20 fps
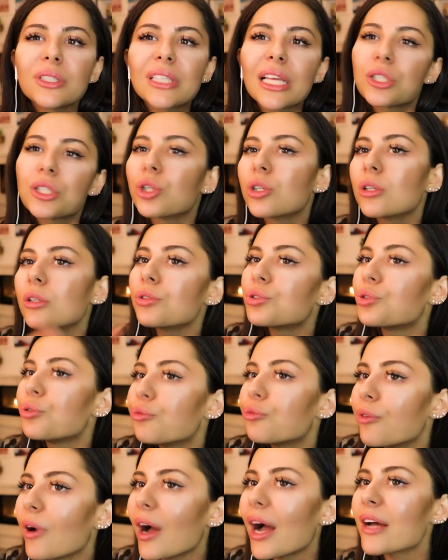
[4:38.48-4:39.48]
Took that turn a little
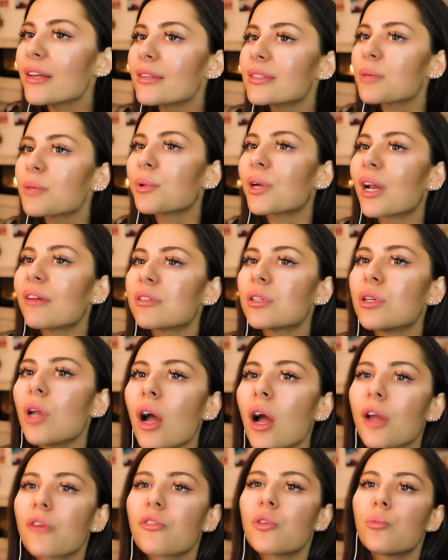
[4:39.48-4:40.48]
too fast, so I'm gonna have to
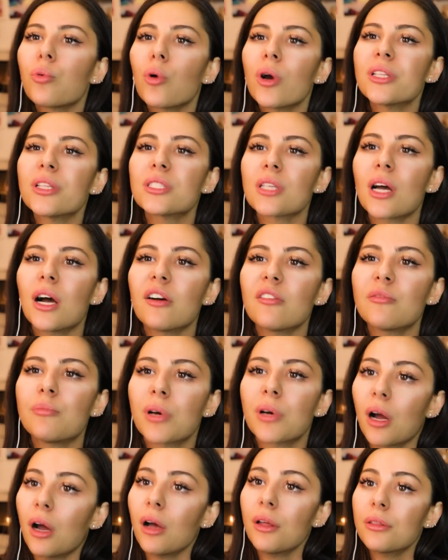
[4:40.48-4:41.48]
knock a few points off,
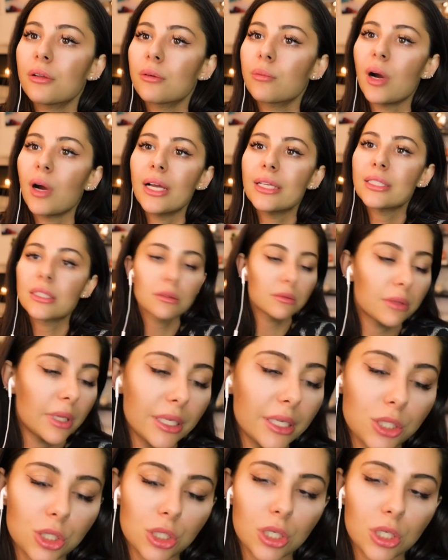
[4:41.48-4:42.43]
but otherwise, nice